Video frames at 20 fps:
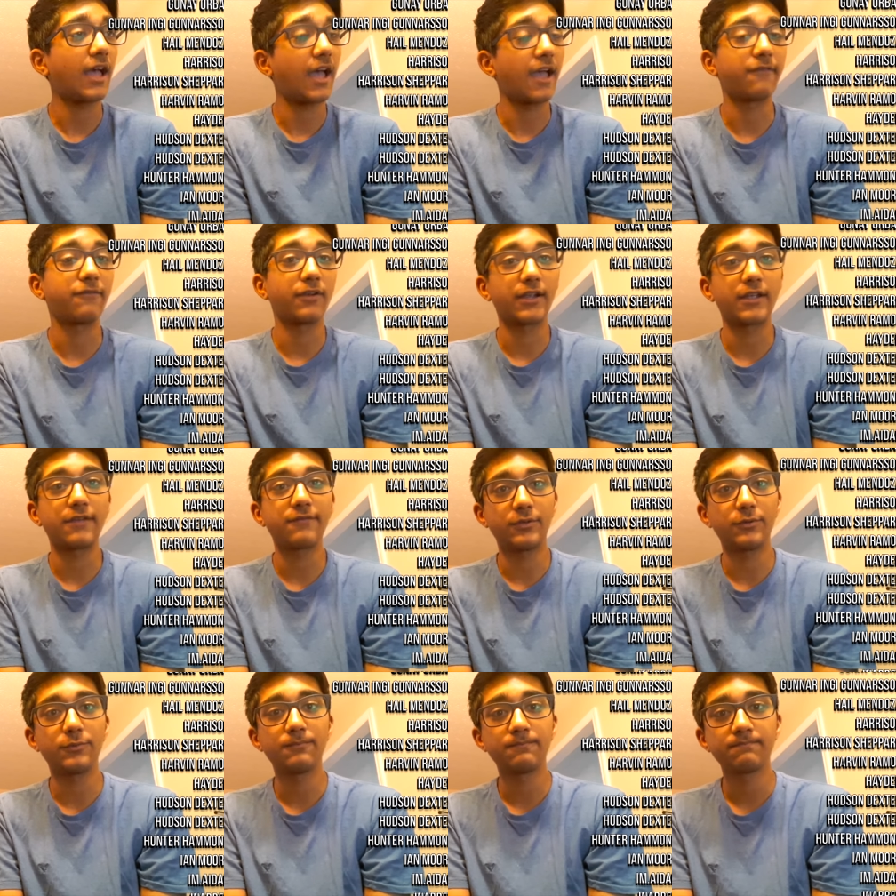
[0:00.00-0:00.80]
I
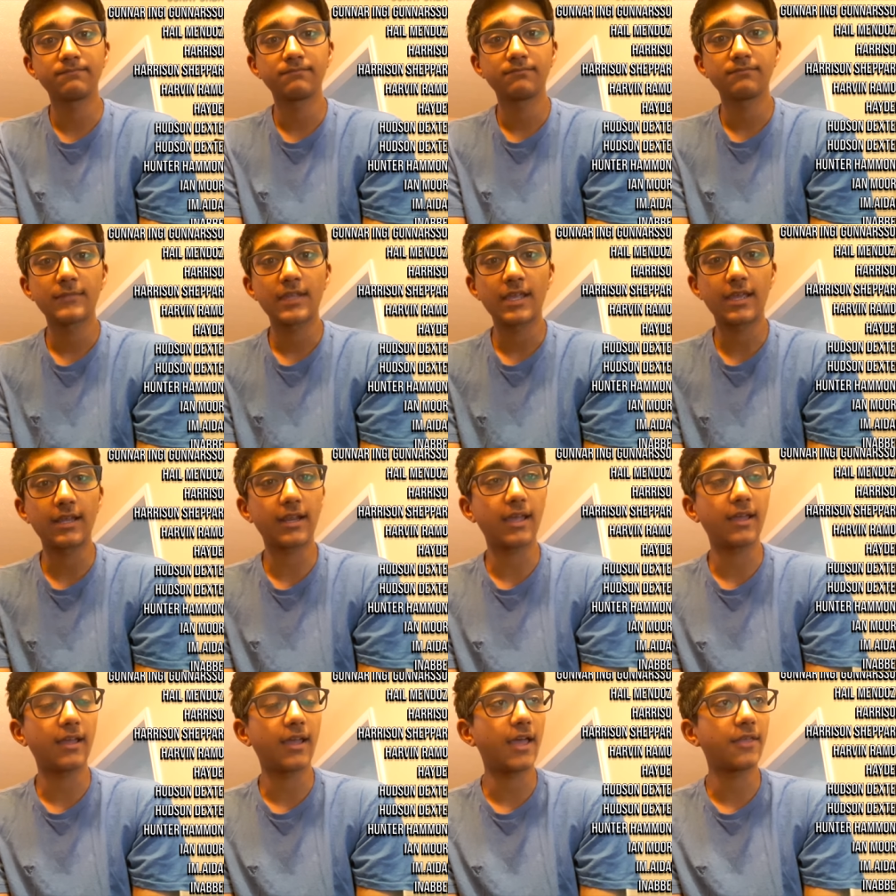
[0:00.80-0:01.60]
forgive you.
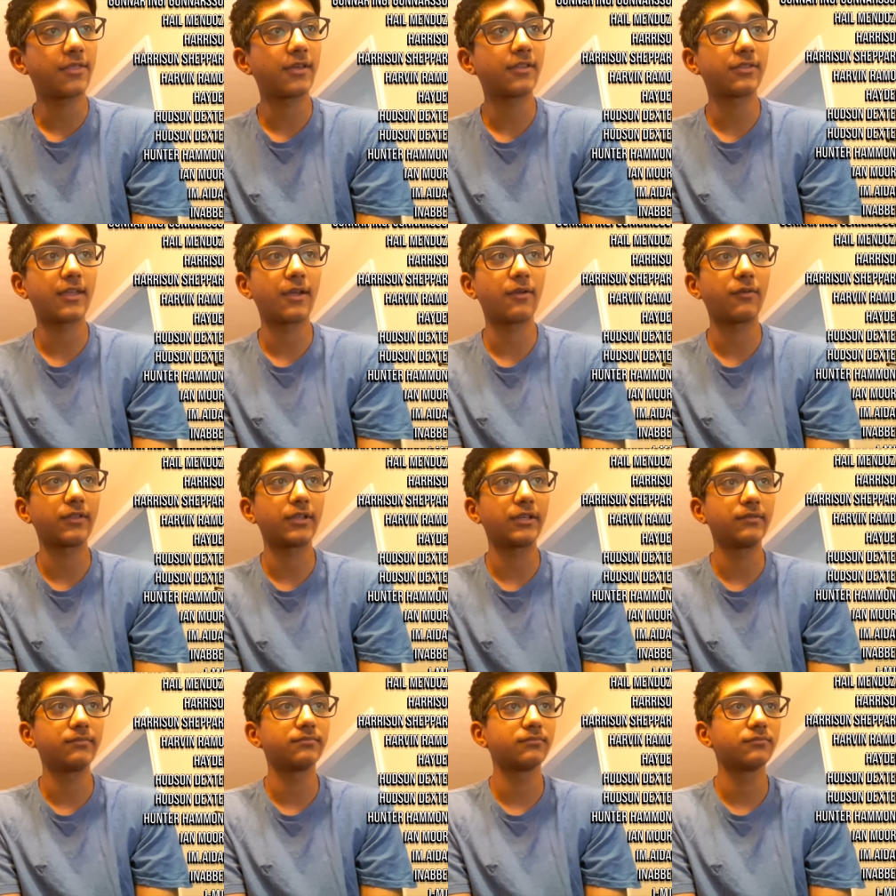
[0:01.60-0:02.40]
And I think that
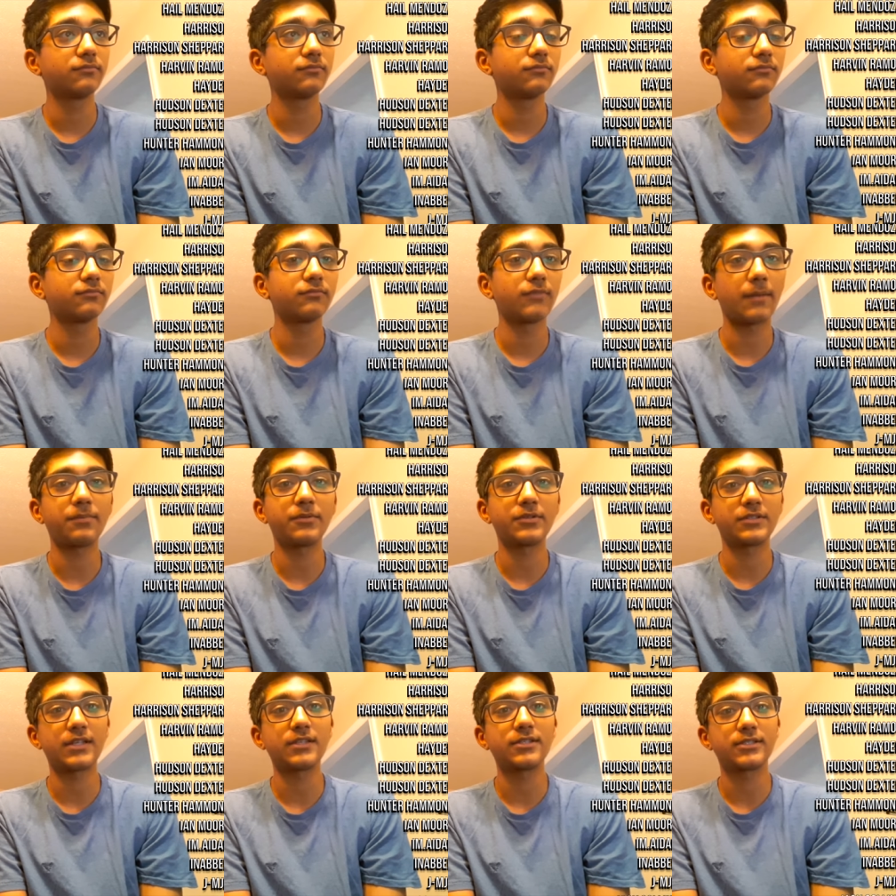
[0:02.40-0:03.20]
really
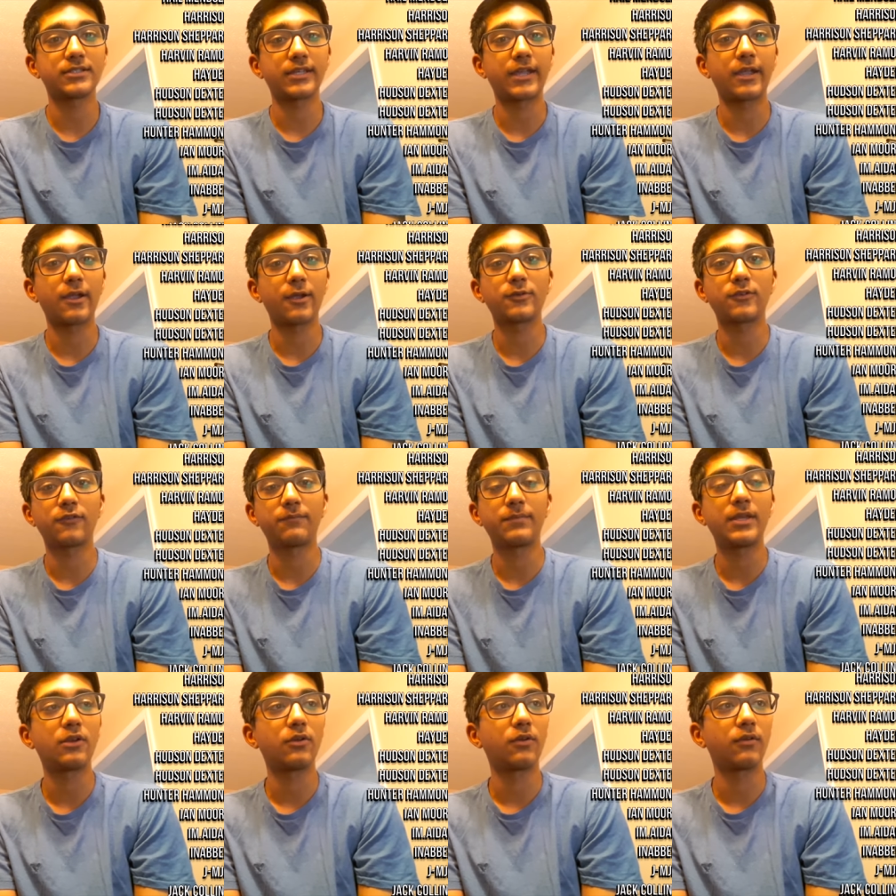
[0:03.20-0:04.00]
represents the character
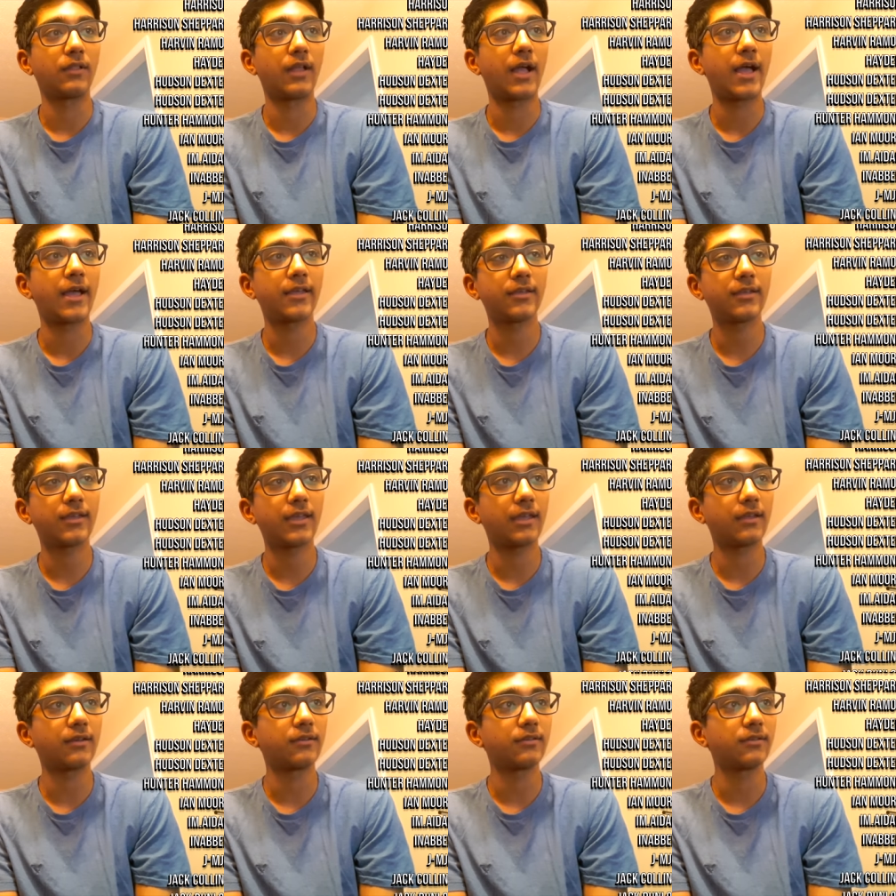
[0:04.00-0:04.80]
of Peter a lot
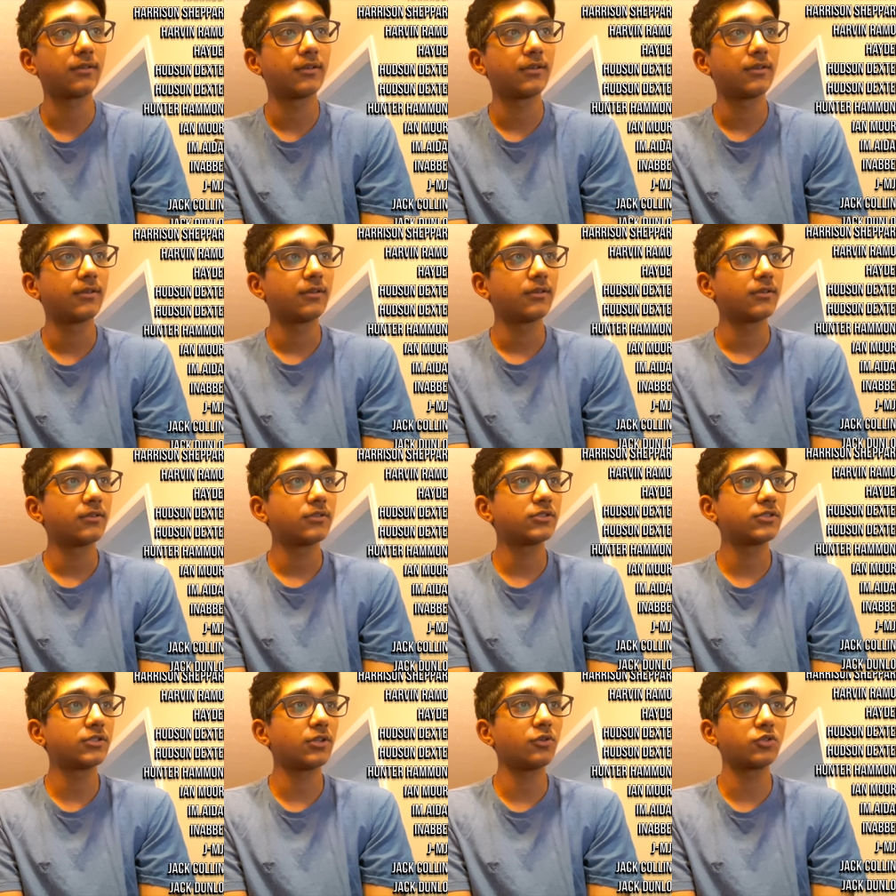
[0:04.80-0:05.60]

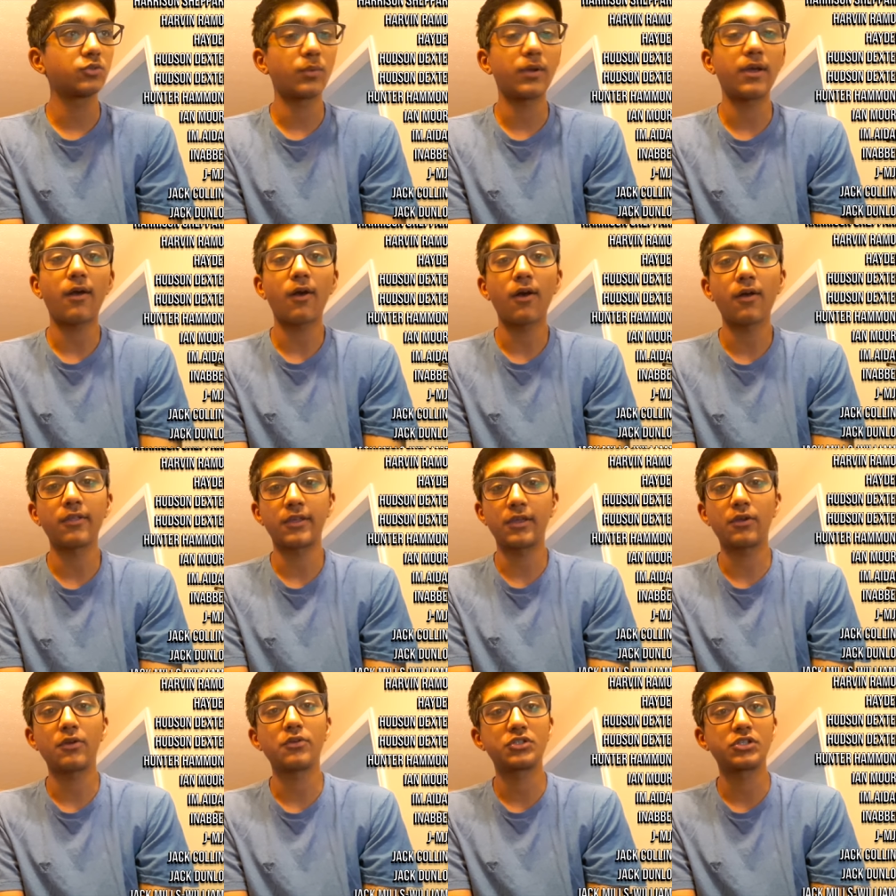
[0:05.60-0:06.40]
and shows what all
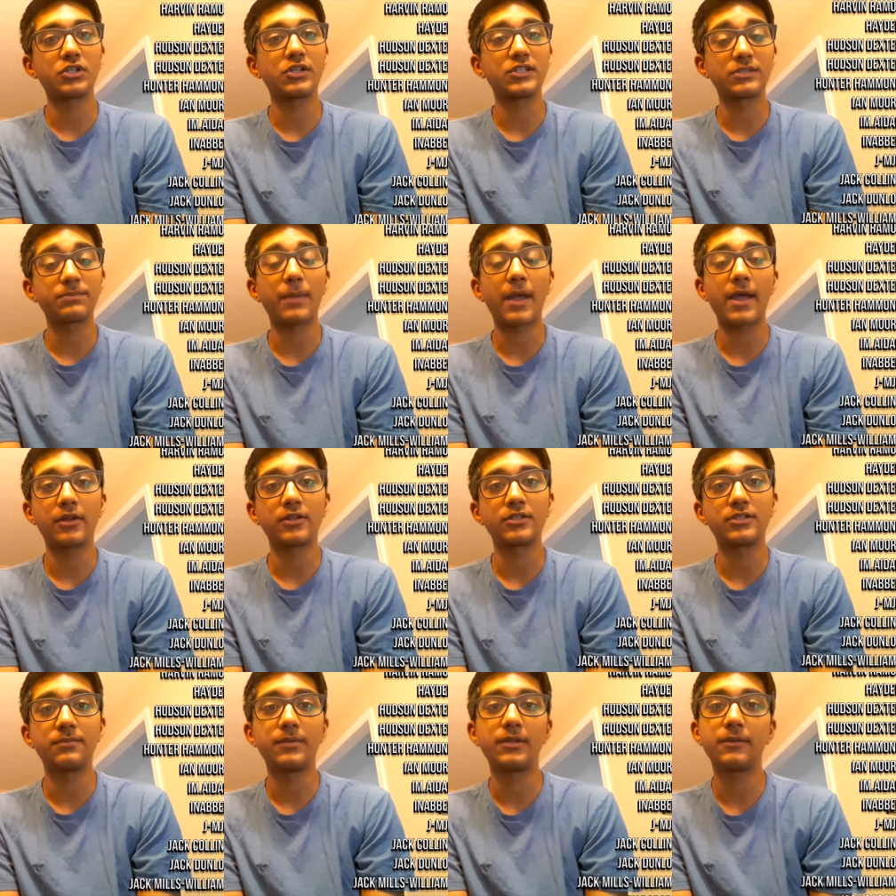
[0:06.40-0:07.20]
heroes should
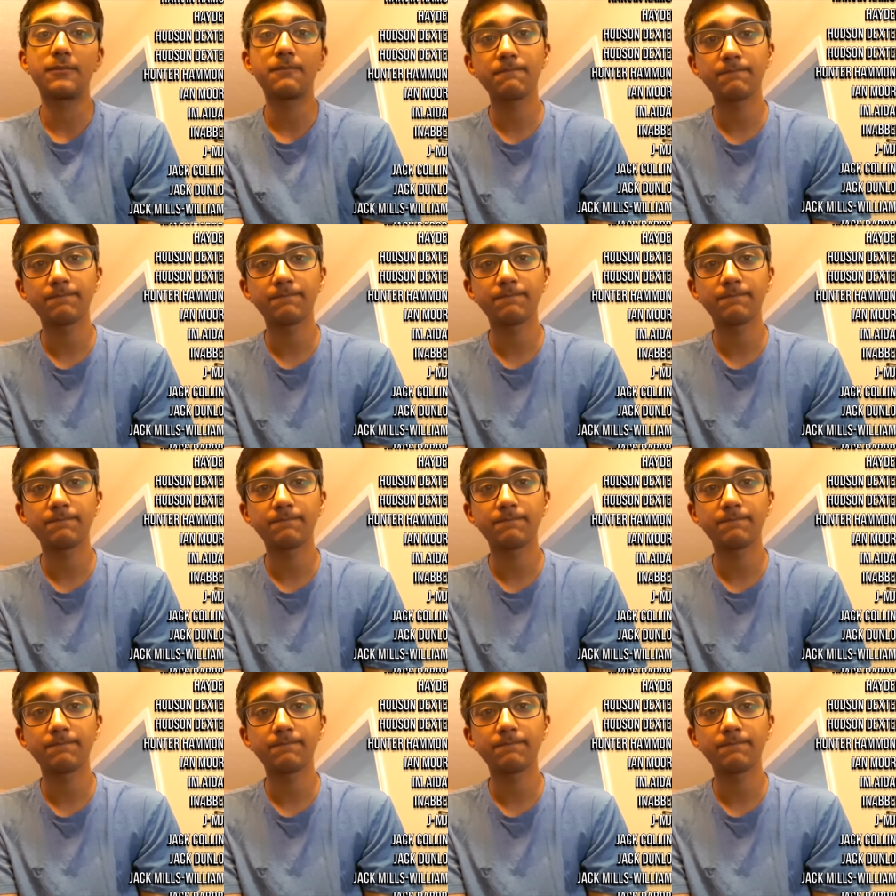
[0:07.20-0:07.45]
aspire to be.